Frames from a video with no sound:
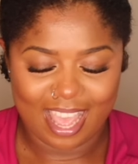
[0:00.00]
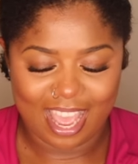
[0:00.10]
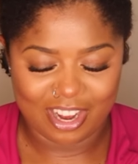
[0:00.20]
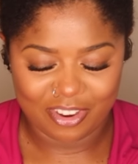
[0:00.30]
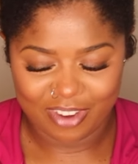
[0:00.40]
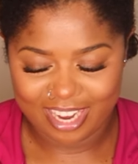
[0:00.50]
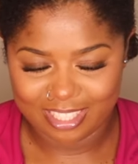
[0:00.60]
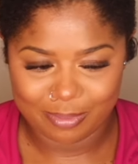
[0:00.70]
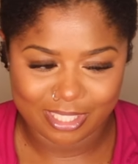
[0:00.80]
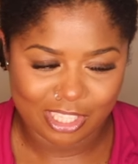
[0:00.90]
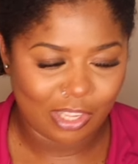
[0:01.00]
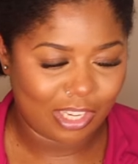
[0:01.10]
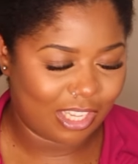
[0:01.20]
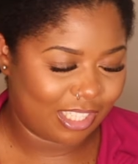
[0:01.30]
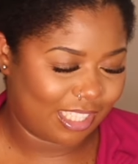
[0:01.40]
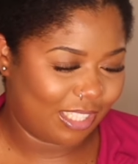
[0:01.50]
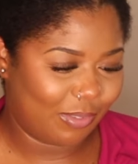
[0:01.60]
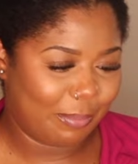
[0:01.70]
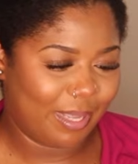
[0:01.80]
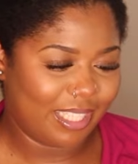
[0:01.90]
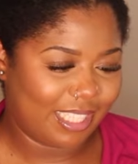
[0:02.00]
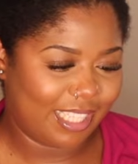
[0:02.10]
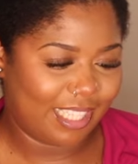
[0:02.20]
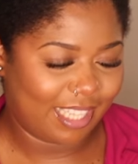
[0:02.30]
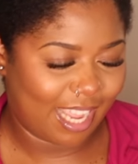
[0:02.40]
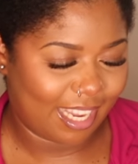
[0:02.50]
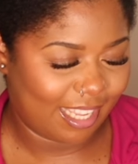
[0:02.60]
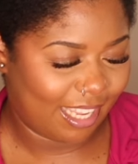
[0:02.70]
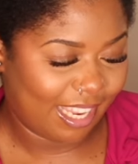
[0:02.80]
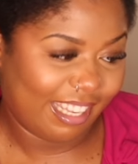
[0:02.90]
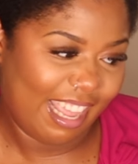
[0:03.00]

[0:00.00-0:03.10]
I know, right? It's been so long since we melted like a, a,